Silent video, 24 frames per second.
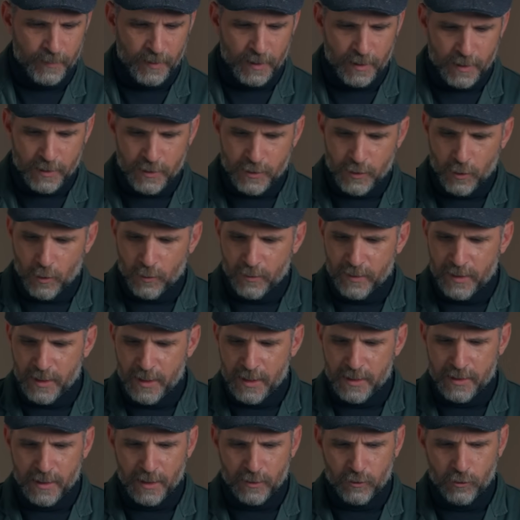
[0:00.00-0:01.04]
So
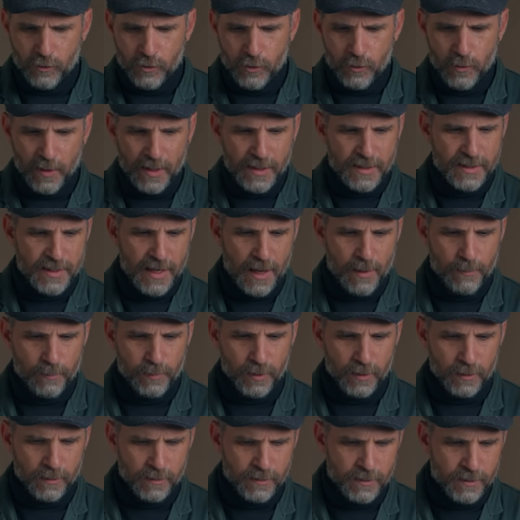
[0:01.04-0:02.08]
these are two
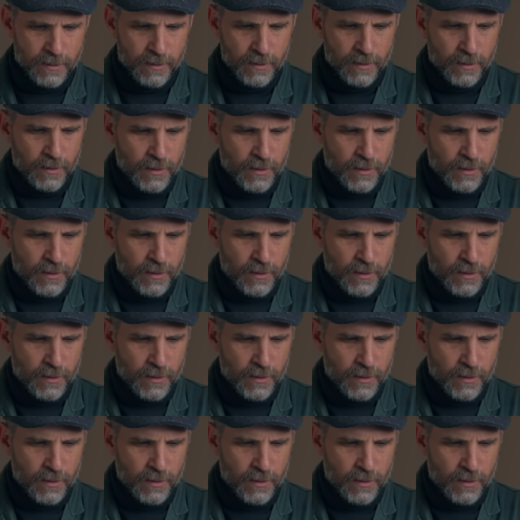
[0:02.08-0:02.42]
examples